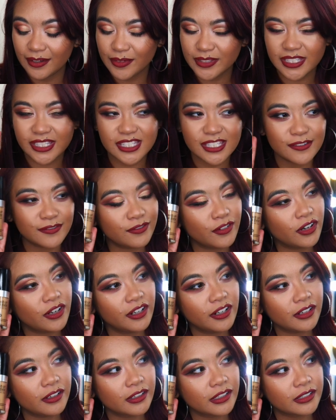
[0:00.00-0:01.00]
Was it
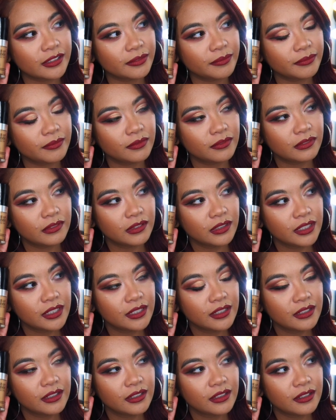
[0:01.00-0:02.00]
Sephora or
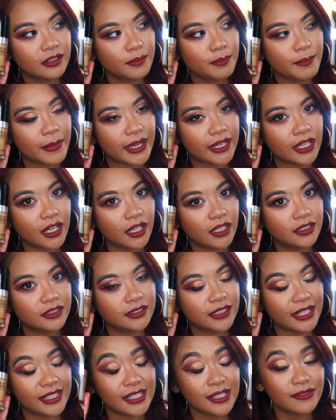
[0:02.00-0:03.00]
Mecca.
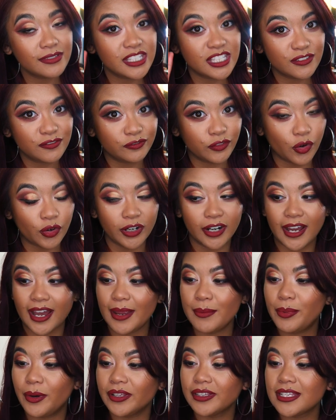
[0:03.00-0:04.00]
I think it was Sephora.
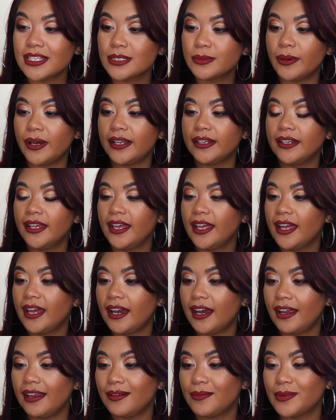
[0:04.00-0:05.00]
I bought this one.
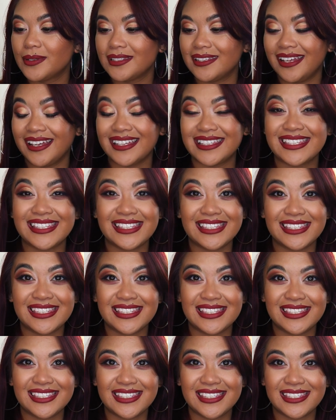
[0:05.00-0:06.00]
It was like
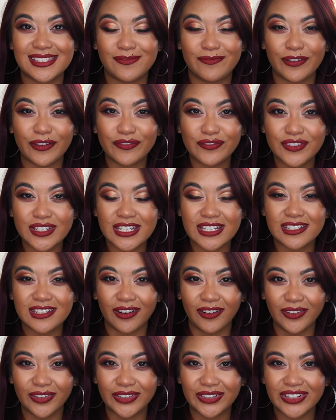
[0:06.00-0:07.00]
$50,
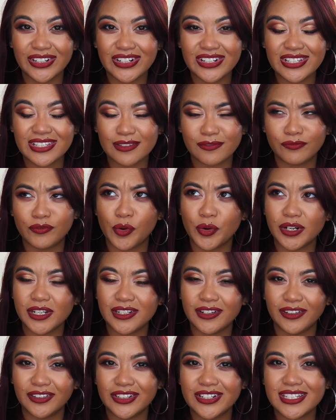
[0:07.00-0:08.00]

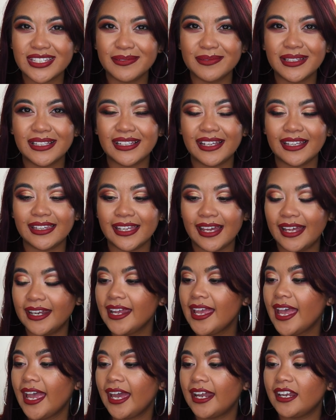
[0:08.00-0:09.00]
$40, something like
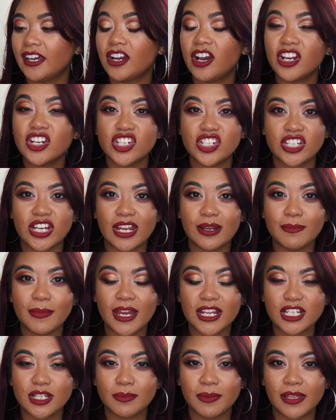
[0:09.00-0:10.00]
that. And I got shade
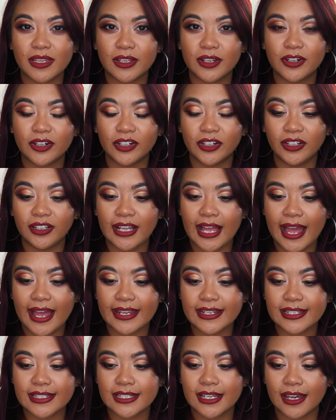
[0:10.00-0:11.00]
matched by the girl
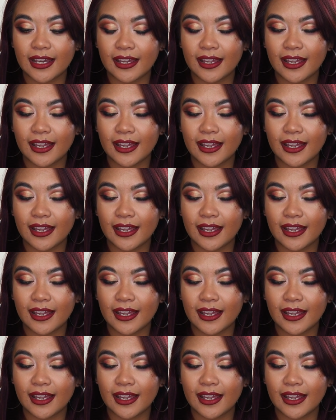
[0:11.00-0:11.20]
at, uh,